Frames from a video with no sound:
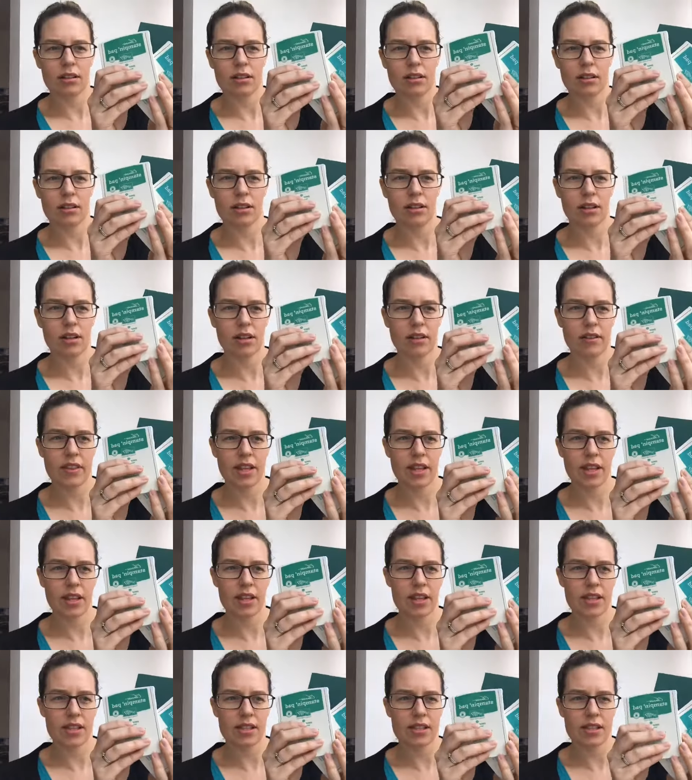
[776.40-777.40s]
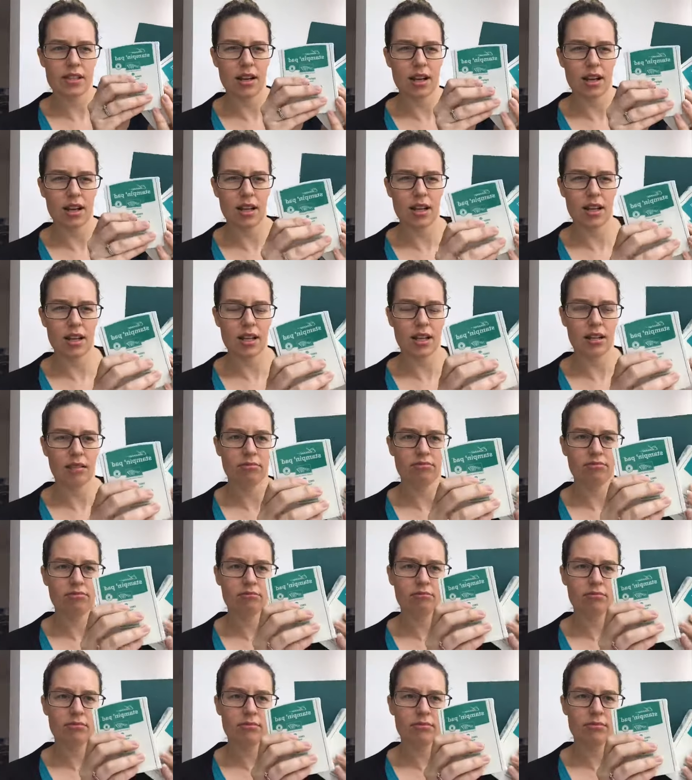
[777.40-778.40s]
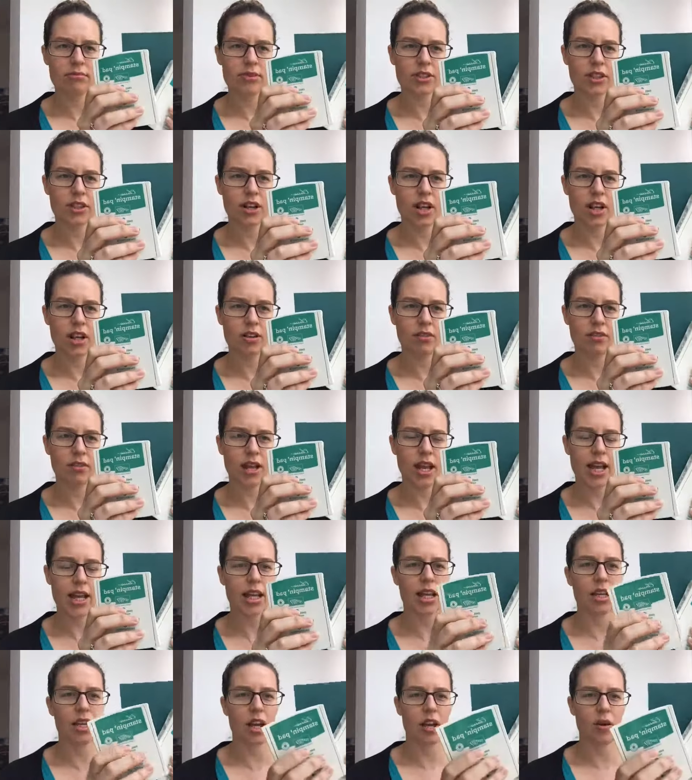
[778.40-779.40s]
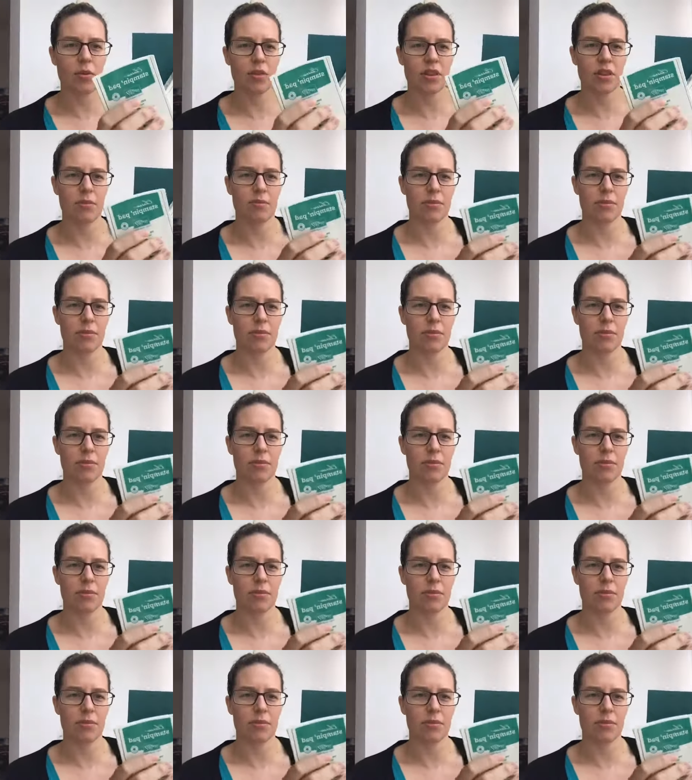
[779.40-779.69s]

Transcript: I kind of think. It's slightly, don't know, it can go with the